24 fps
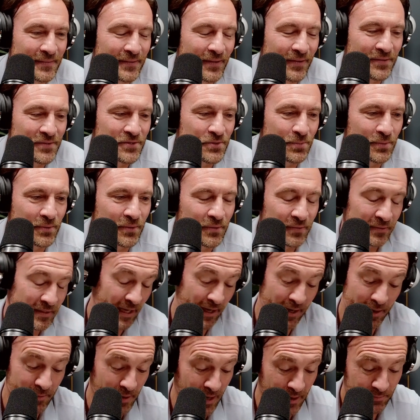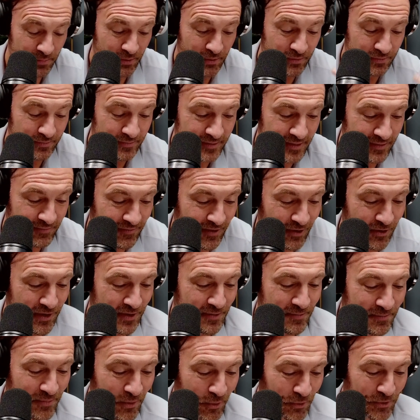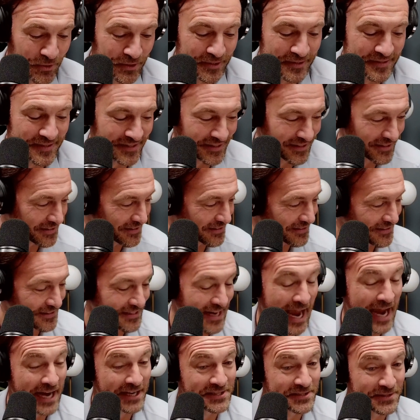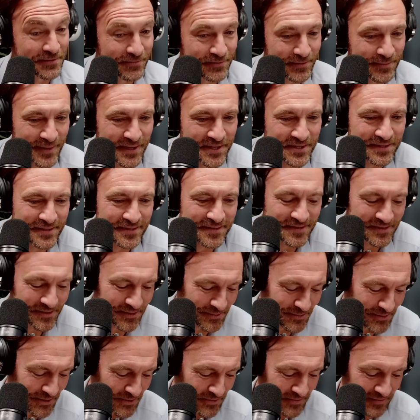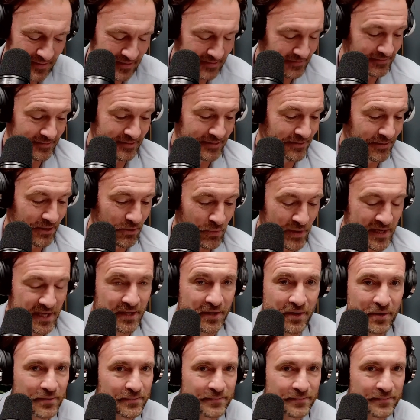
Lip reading: No, it's super cool. Yeah, I pulled a very important tax information on Cerebro, a week ago,